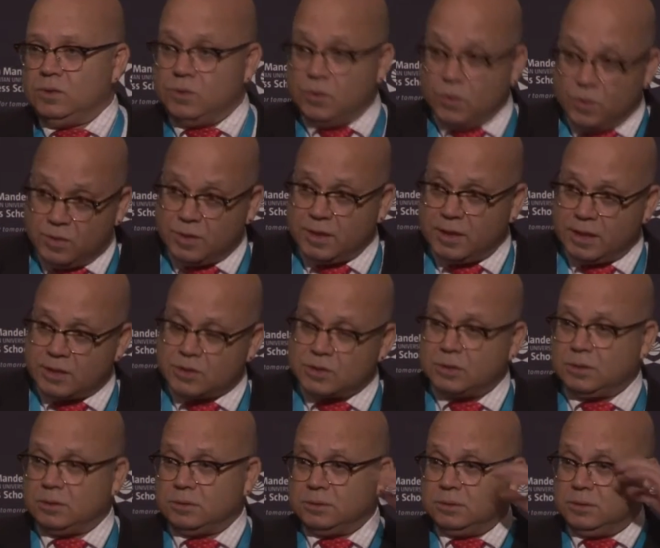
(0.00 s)
during the
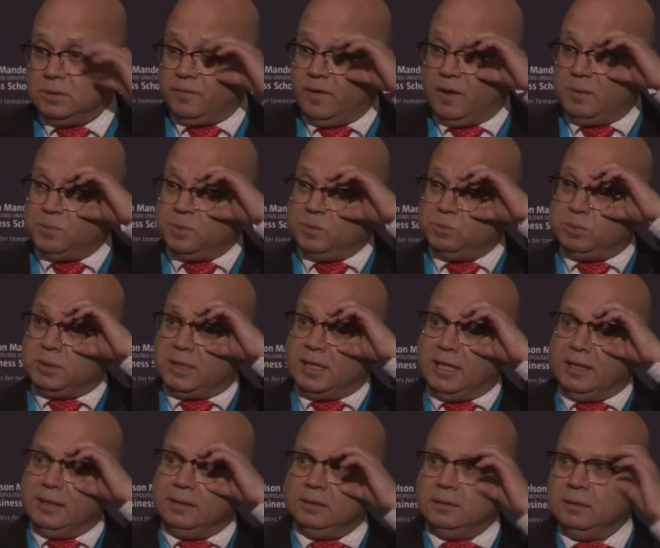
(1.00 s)
National Development
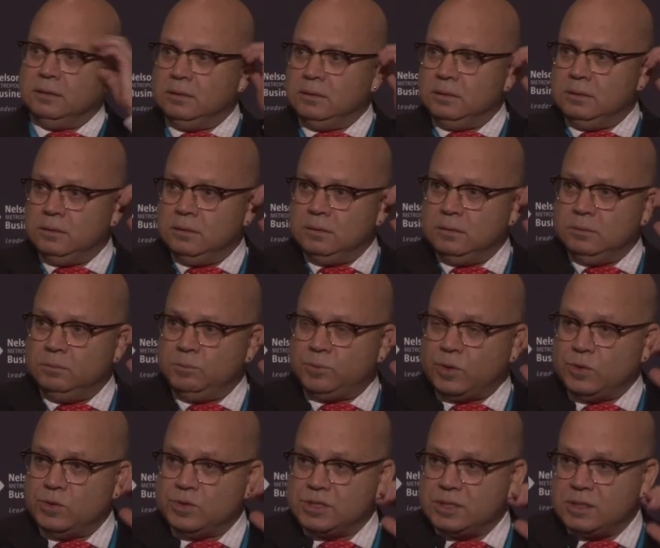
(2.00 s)
Plan
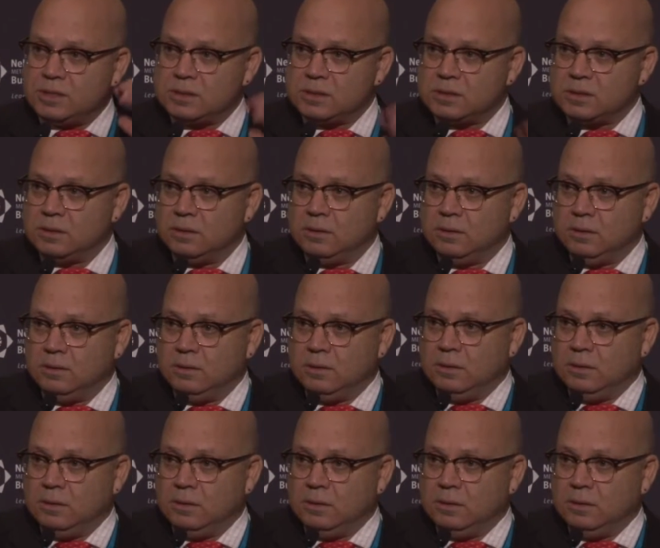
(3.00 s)
process.